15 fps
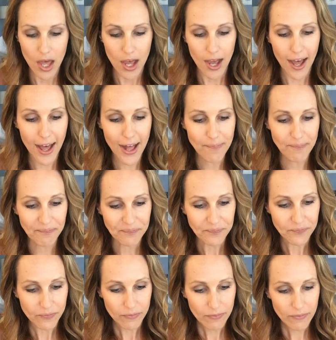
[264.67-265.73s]

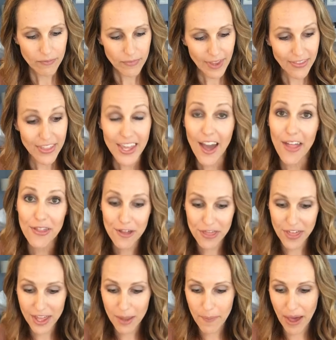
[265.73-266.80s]
The other
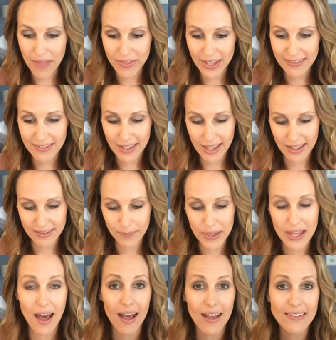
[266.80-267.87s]
thing about this is
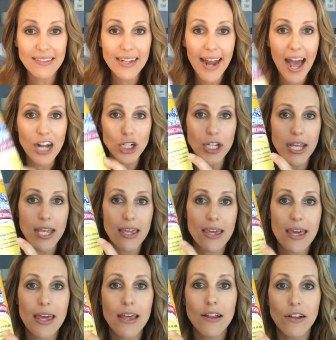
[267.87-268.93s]
because it actually
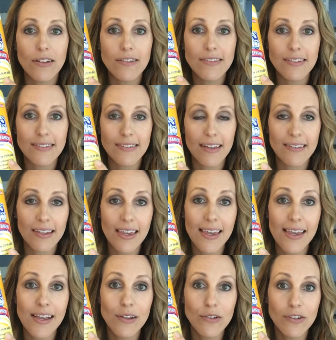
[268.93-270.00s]
kills, it says it
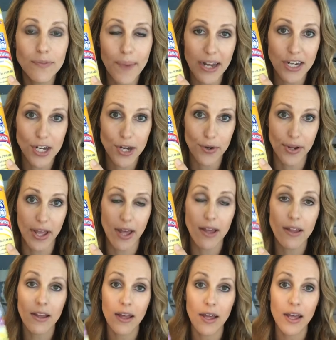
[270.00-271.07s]
kills bacteria.
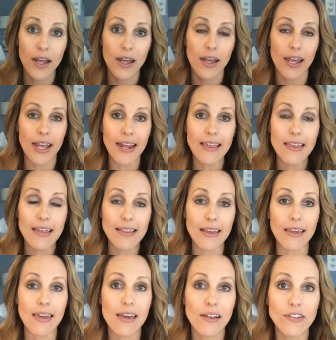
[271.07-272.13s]
Anything
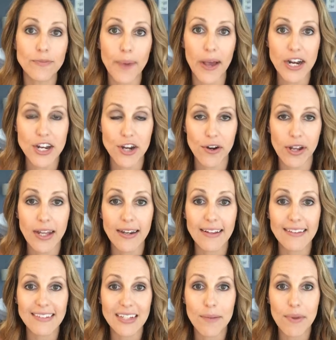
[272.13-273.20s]
that kills bacteria
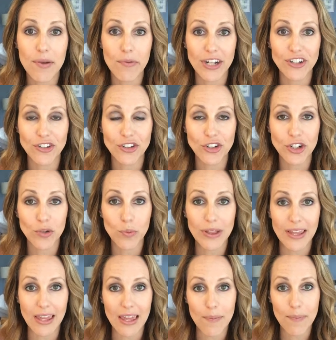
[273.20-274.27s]
needs to be registered with
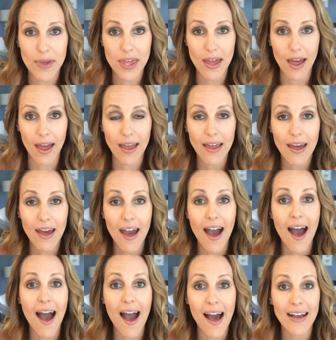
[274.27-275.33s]
the EPA
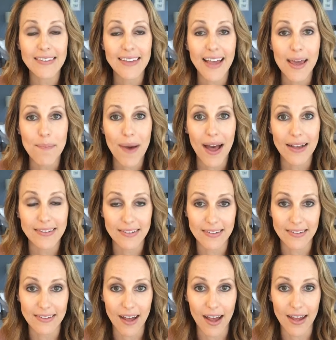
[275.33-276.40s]
as a
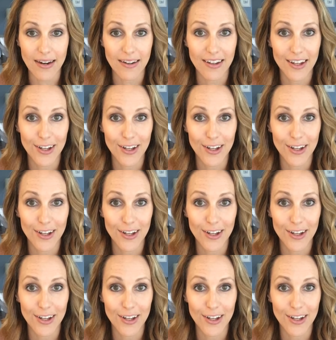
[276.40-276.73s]
pesticide.